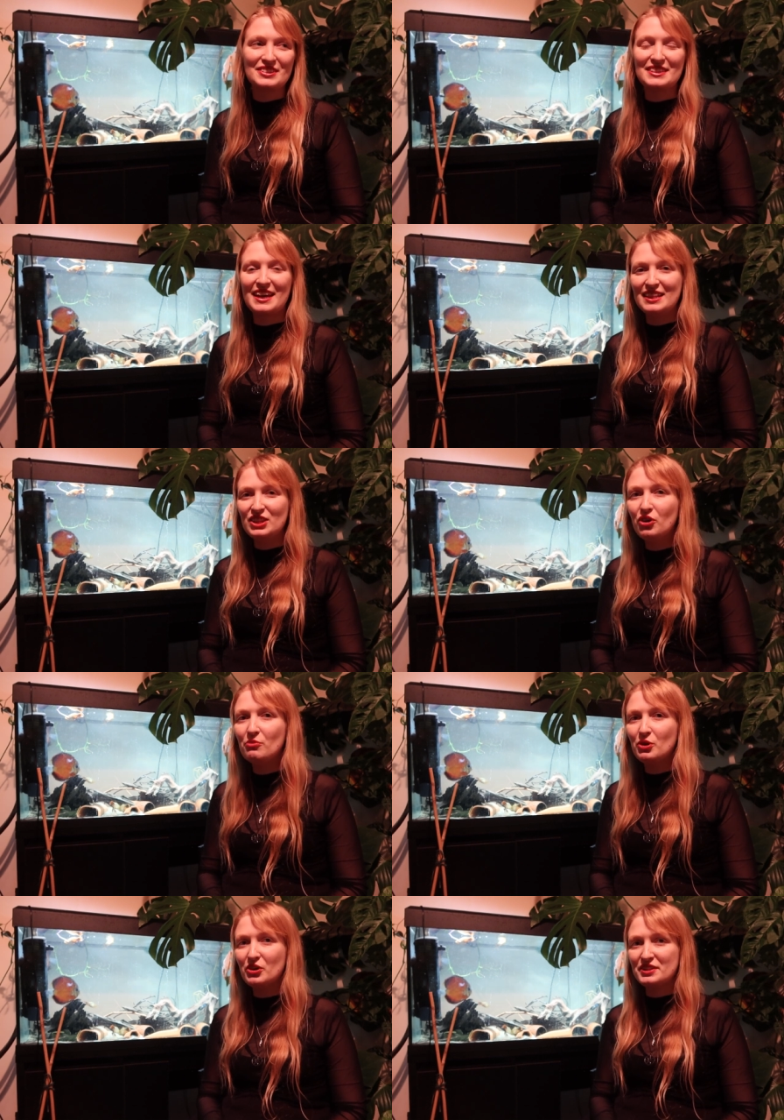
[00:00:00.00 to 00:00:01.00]
because they're a
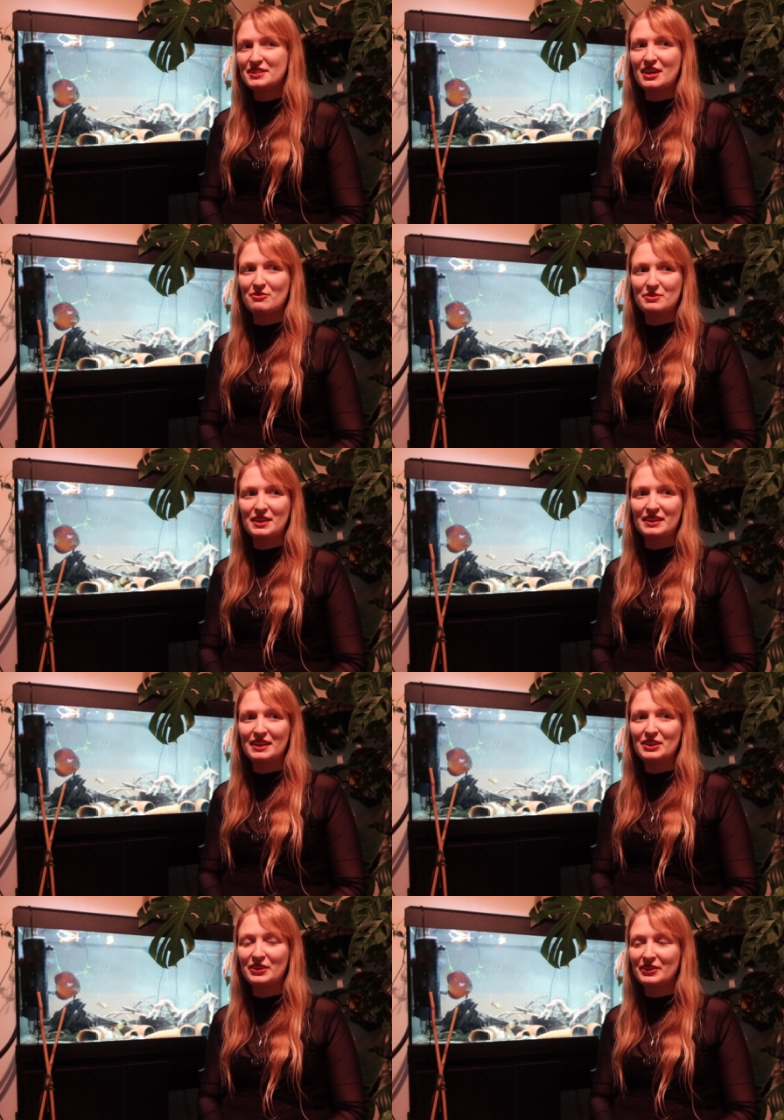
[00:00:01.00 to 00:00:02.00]
lot more in depth than
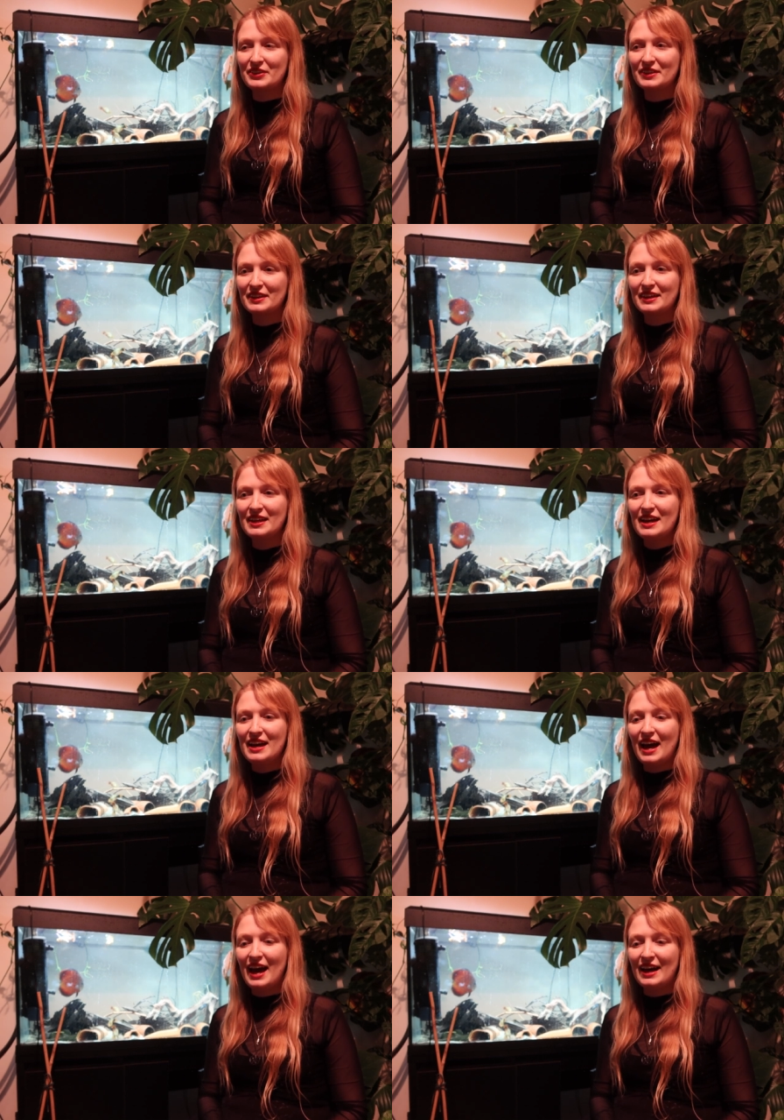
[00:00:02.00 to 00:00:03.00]
they look,
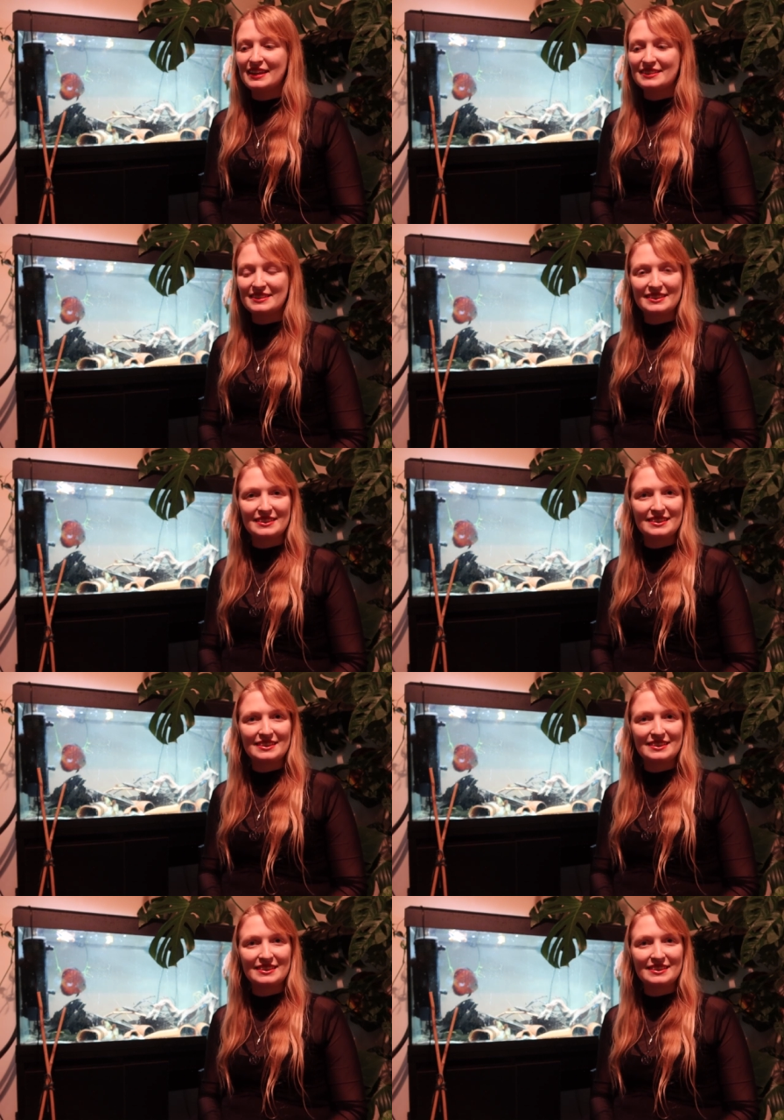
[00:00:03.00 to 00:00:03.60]
and